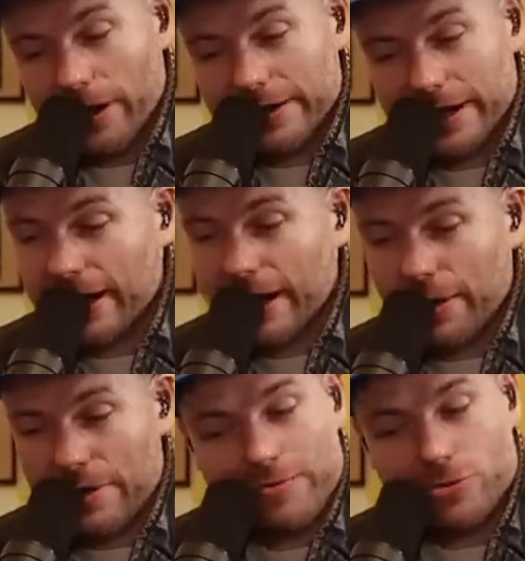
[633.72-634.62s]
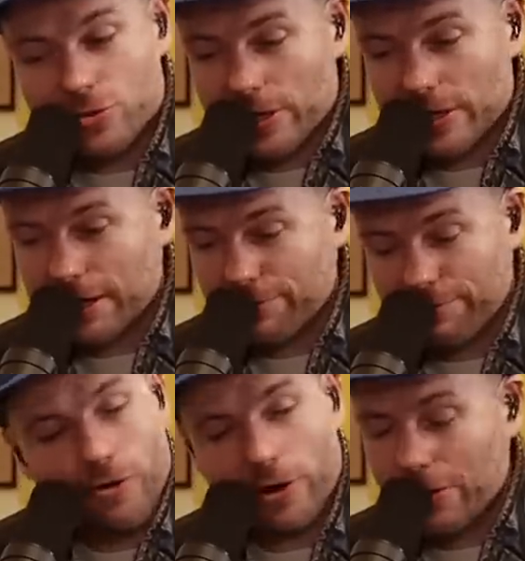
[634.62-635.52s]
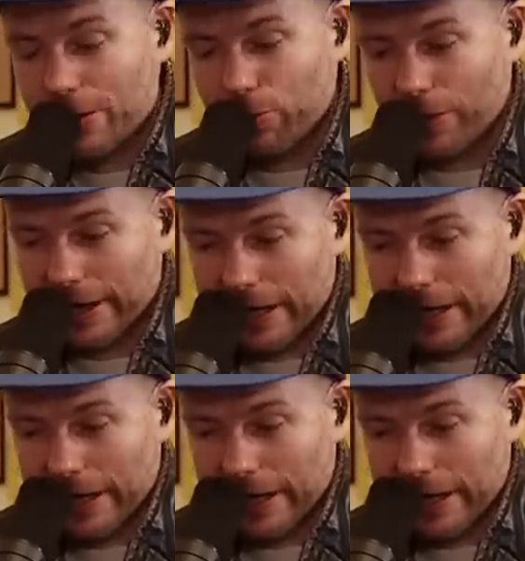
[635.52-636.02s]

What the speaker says: But I tell you, I'm never drinking that fucking Red Bull